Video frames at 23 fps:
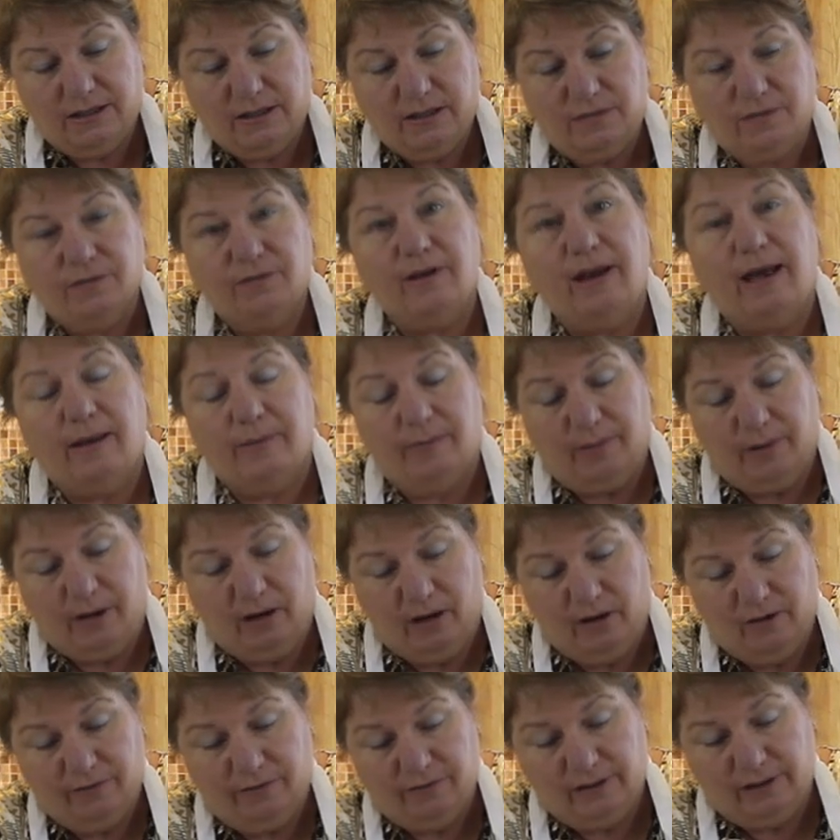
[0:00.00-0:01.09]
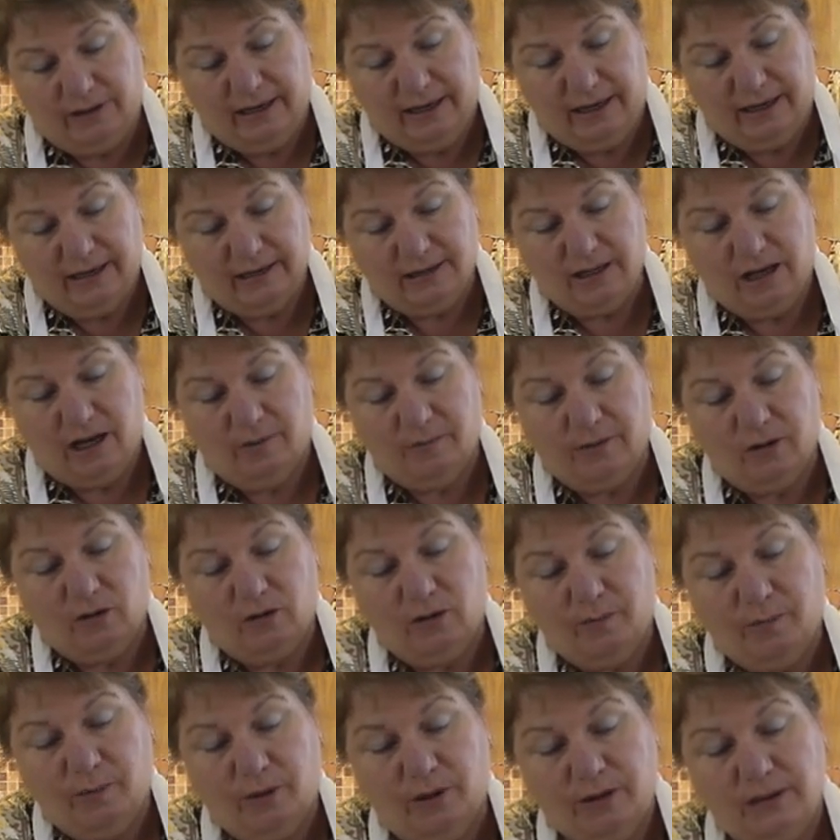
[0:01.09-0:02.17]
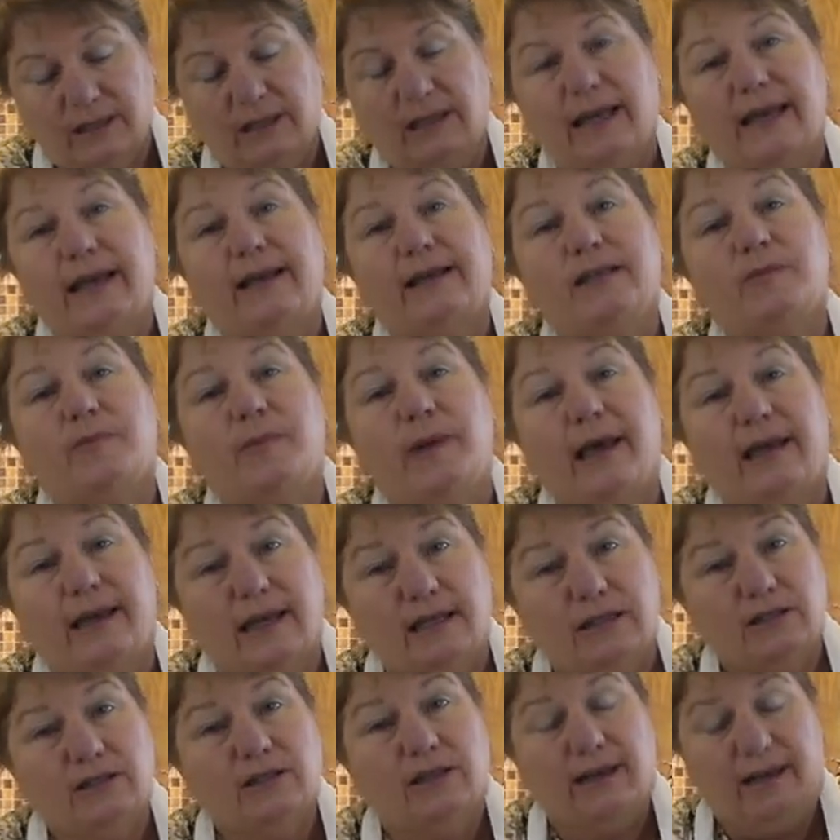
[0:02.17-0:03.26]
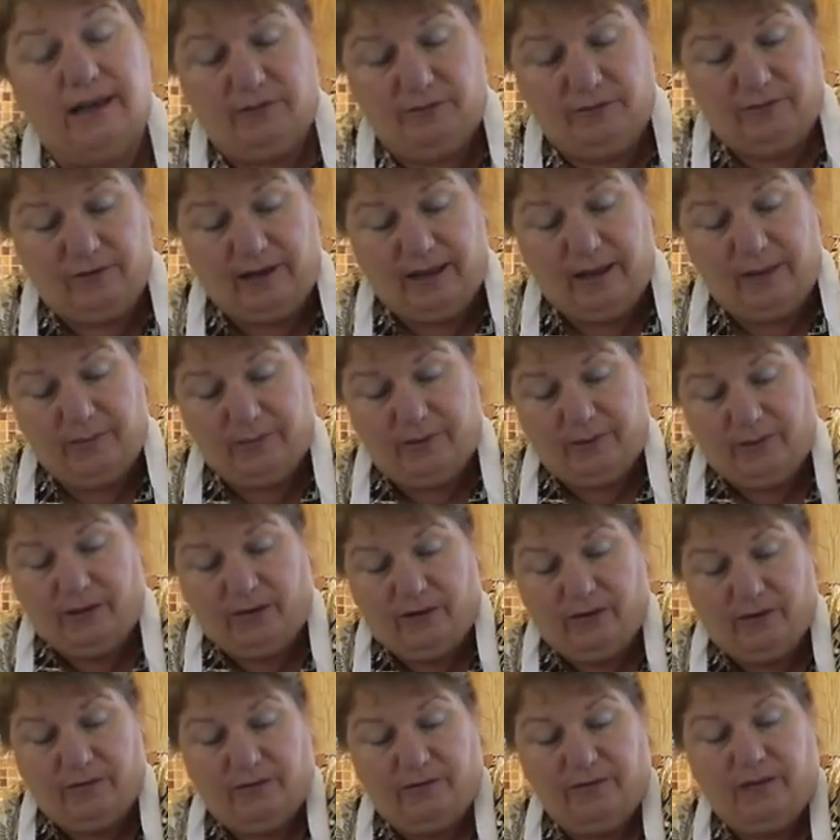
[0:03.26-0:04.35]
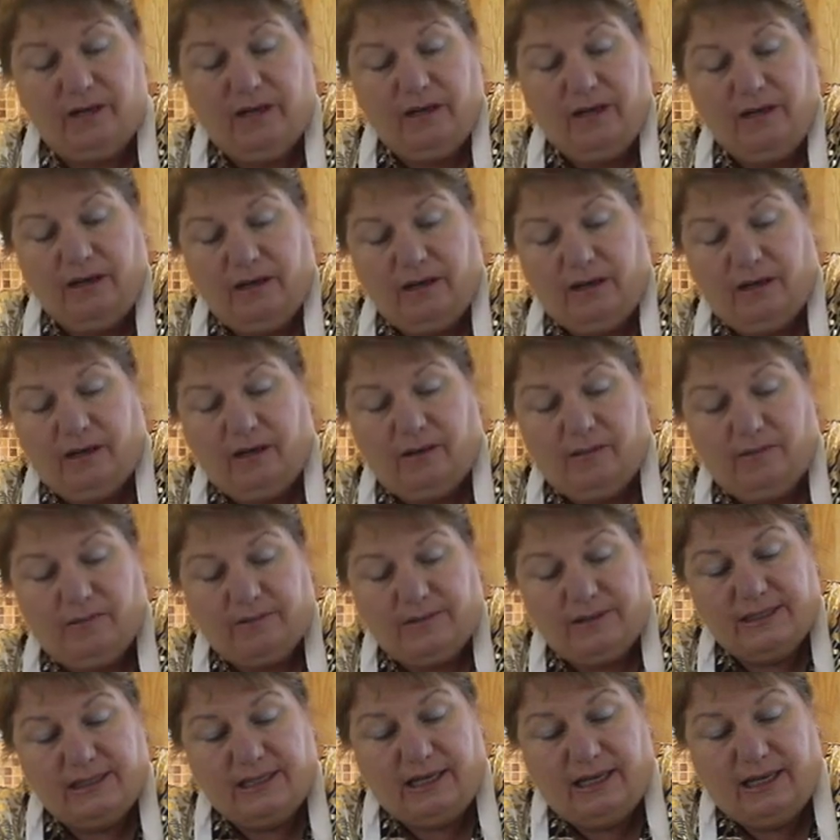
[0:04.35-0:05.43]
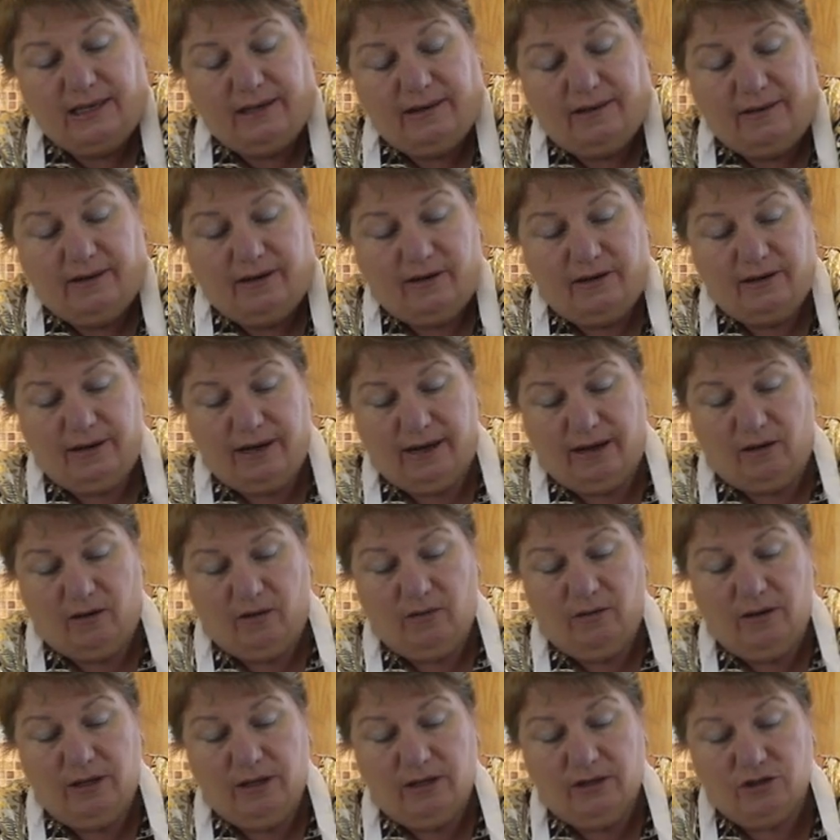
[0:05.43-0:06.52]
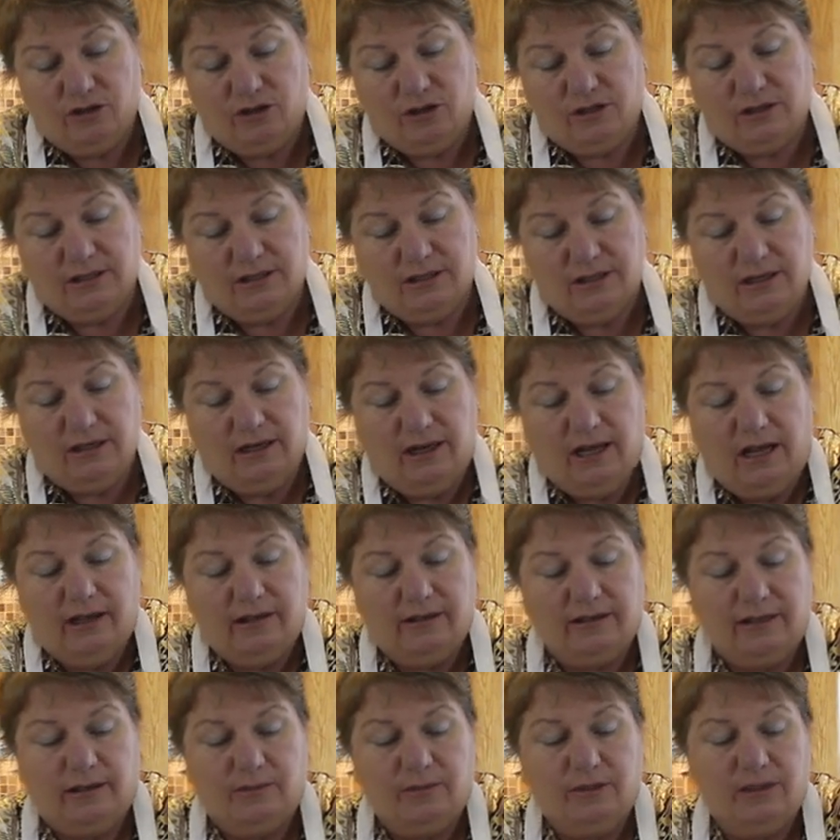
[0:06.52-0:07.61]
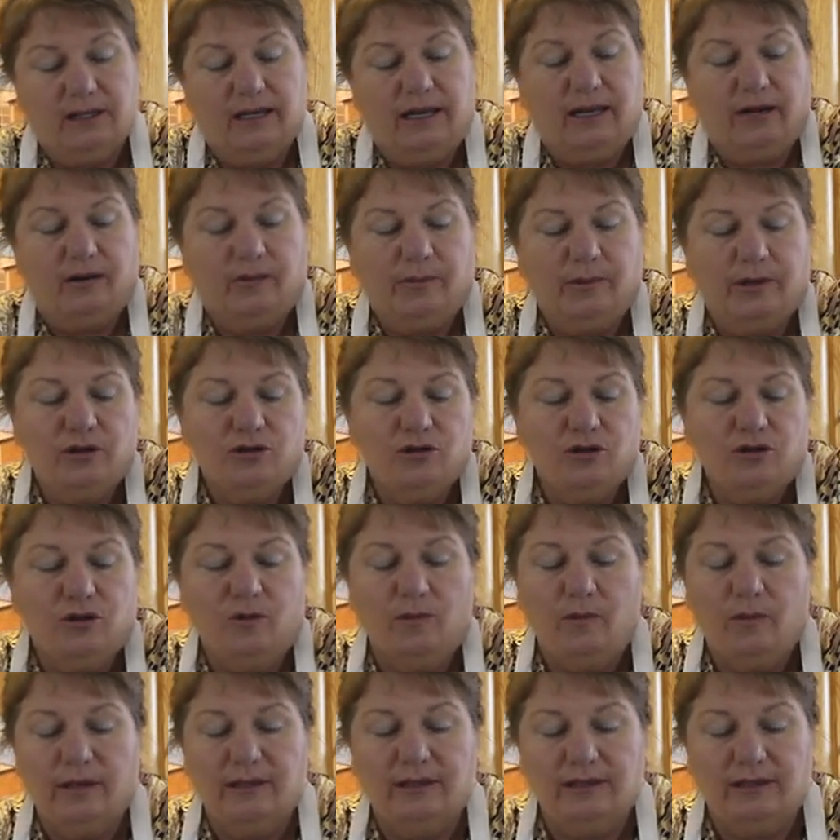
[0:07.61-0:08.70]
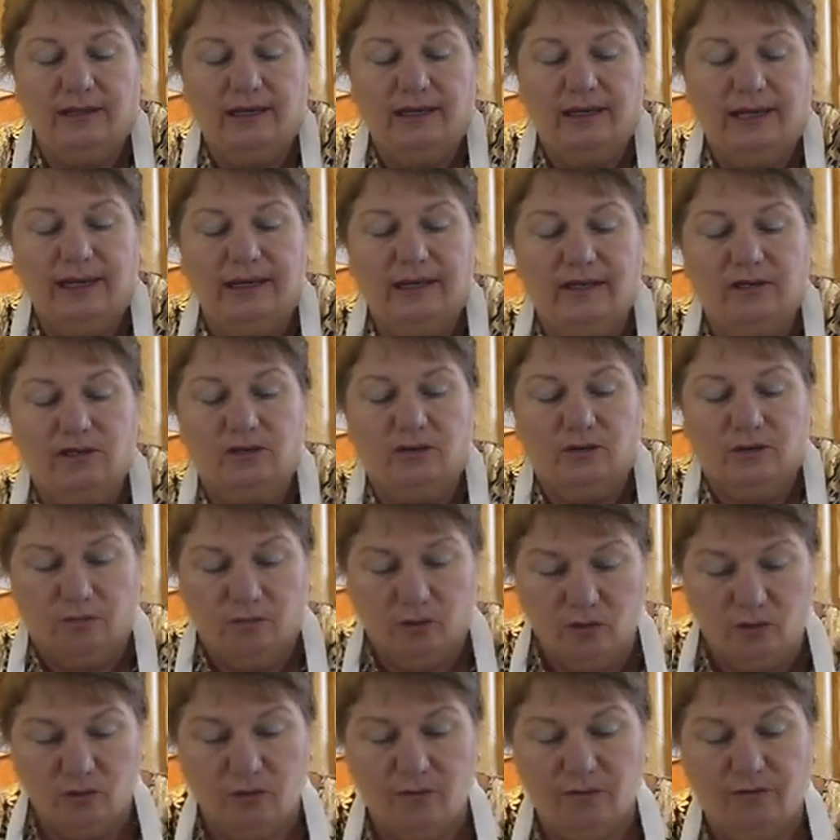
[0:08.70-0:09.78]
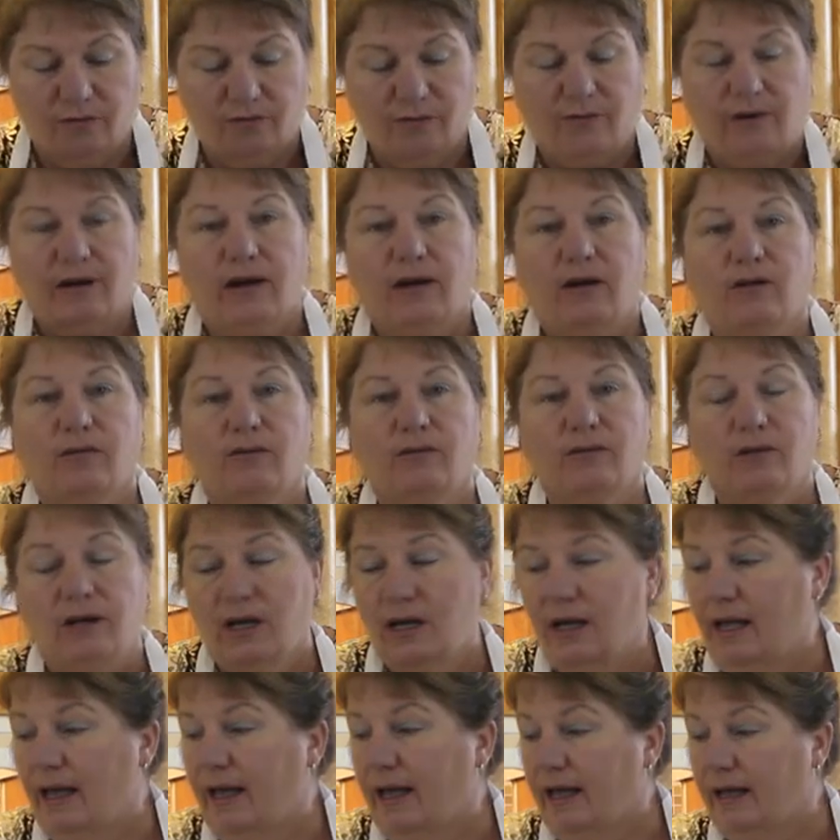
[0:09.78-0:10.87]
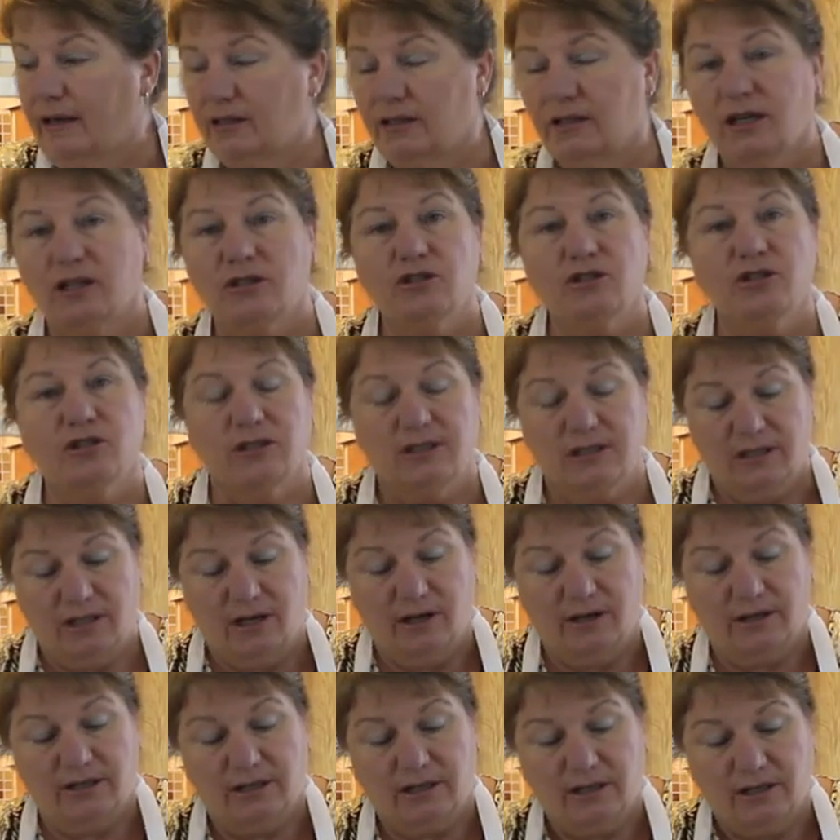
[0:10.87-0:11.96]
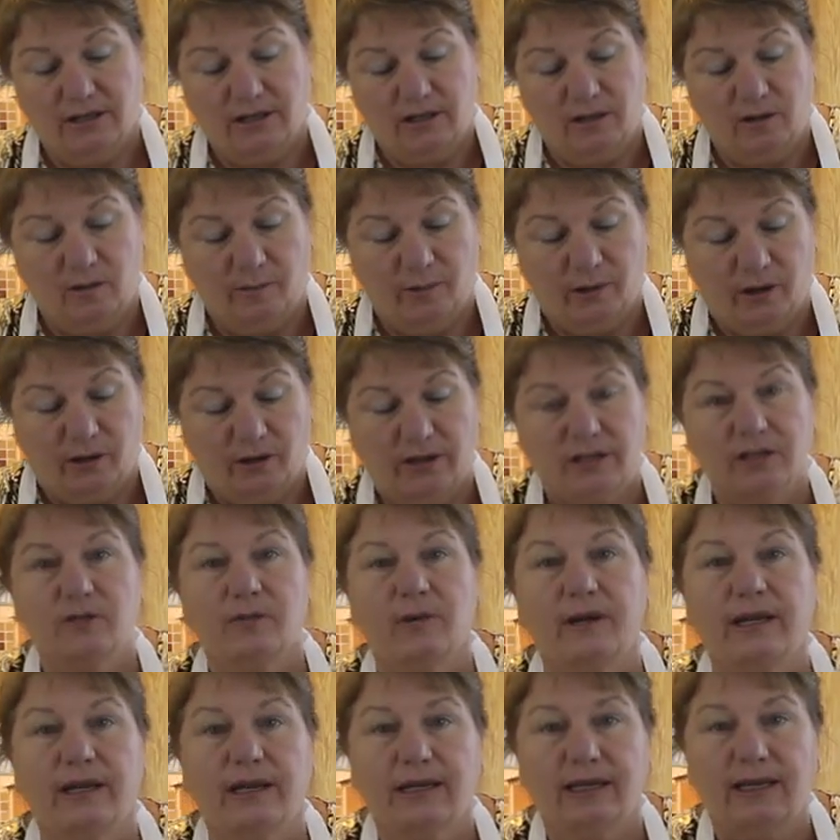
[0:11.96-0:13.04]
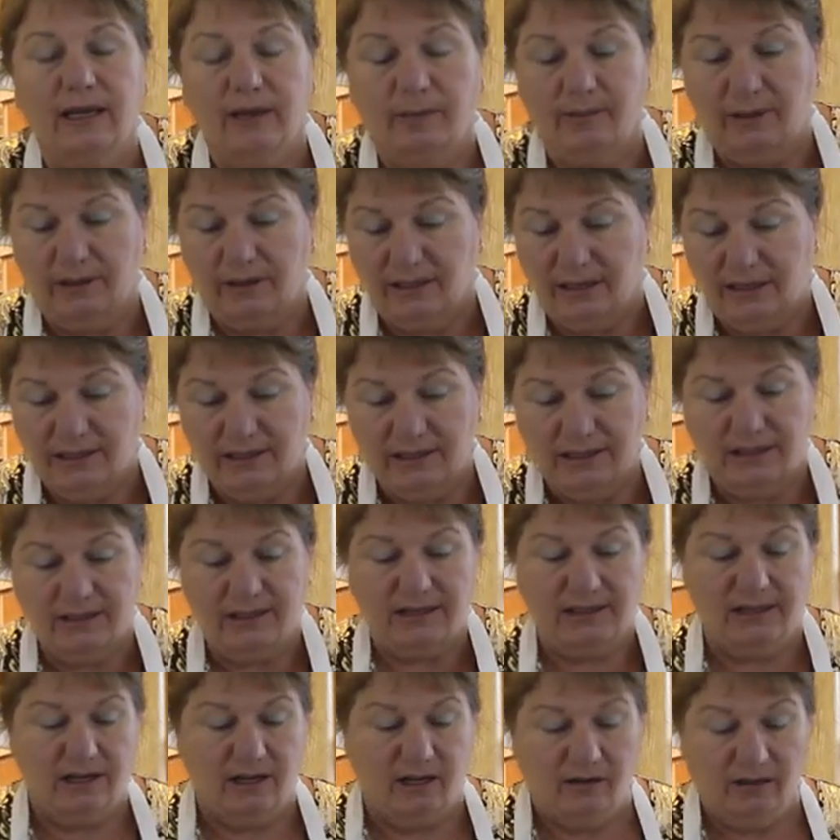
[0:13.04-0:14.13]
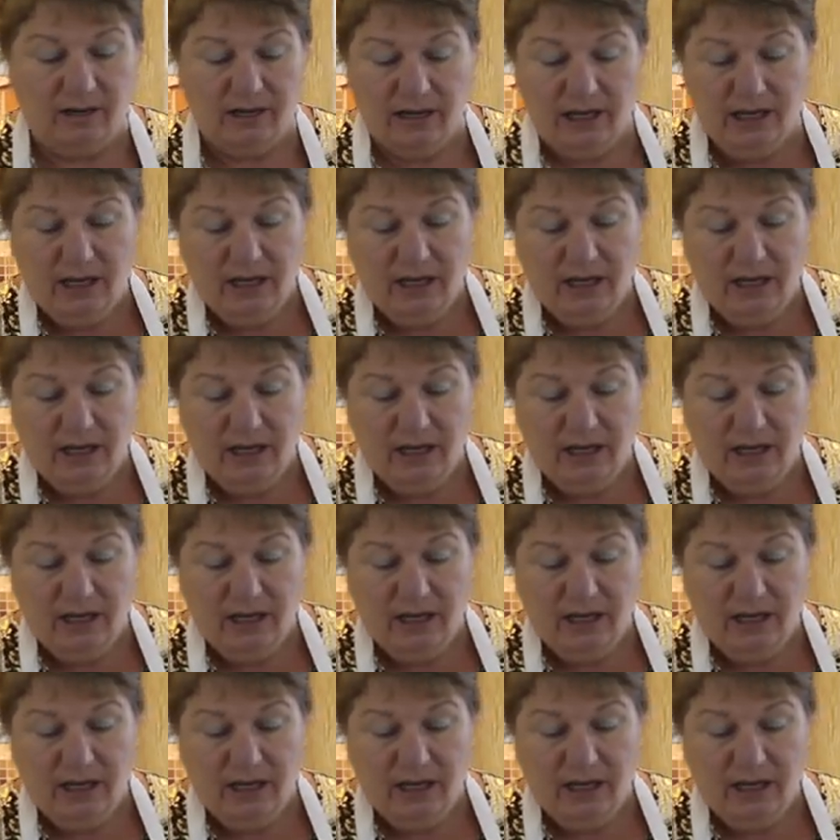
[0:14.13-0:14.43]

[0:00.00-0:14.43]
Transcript: this flap off the legs. I'm going to put the legs back into that flap of um, skin there now, just to lock them together, because you don't want the legs to move around and touch the sides because it'll burn. This way it'll keep it nice and snug.